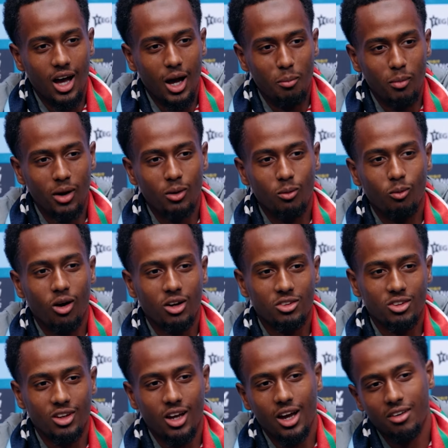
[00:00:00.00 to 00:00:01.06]
I might
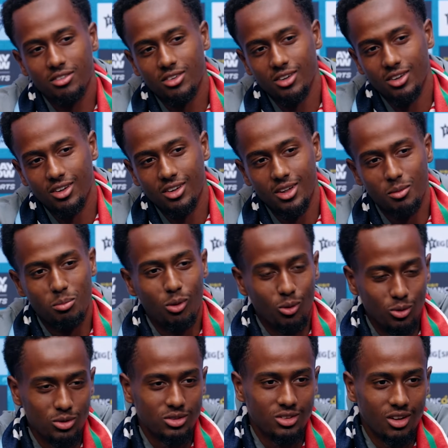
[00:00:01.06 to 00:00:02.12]
watch it after they
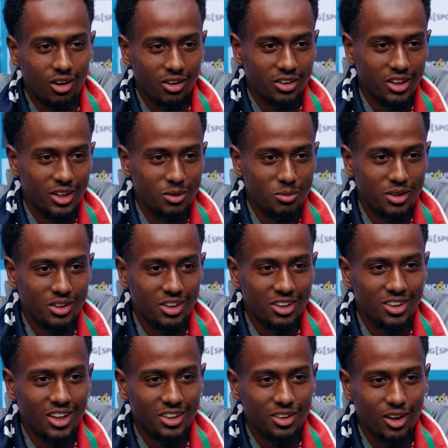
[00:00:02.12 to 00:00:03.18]
post our game
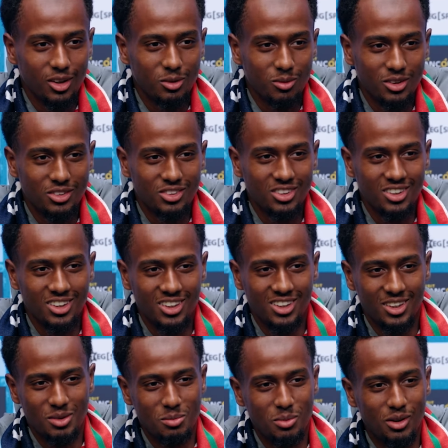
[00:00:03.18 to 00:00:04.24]
in that documentary,
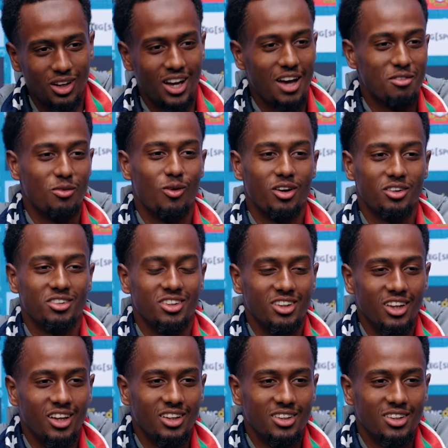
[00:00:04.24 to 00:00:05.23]
but I haven't watched it yet.